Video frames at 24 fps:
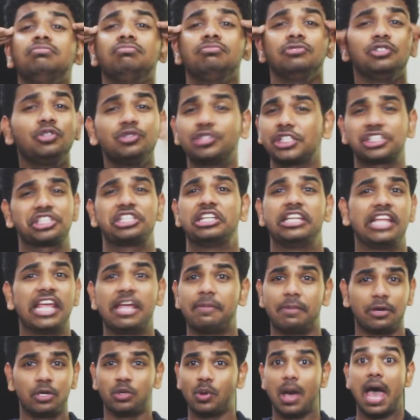You just
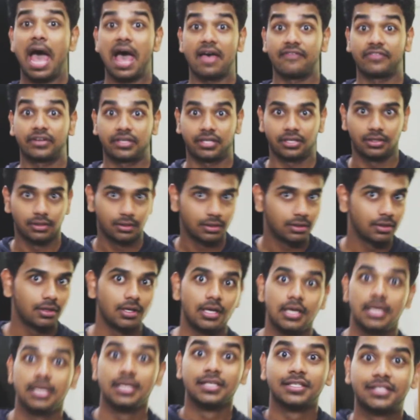name it, you have it.
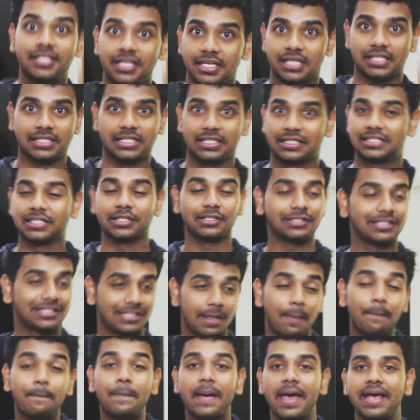Seriously, so
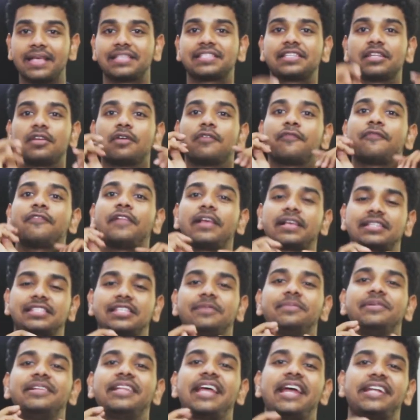the best
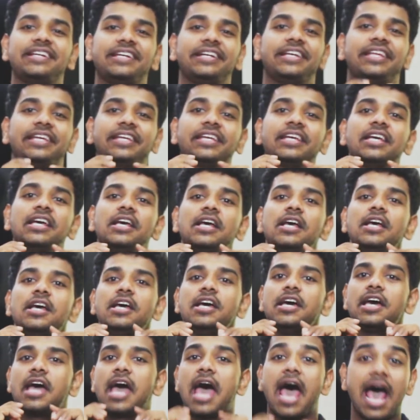flexible editing
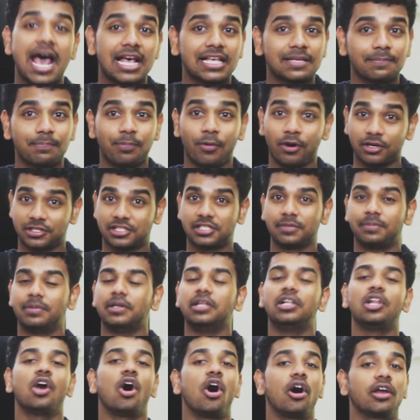app
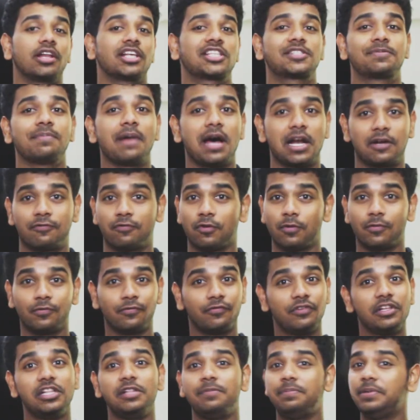possible on a smartphone
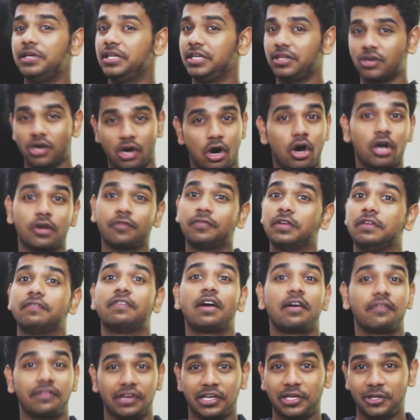will be on
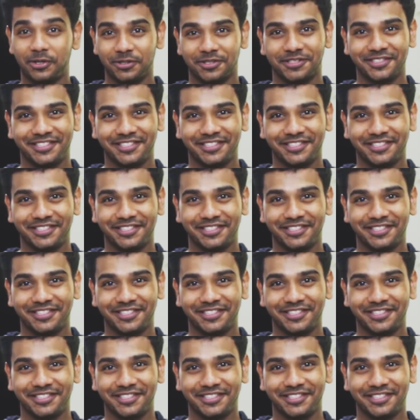Viva Video.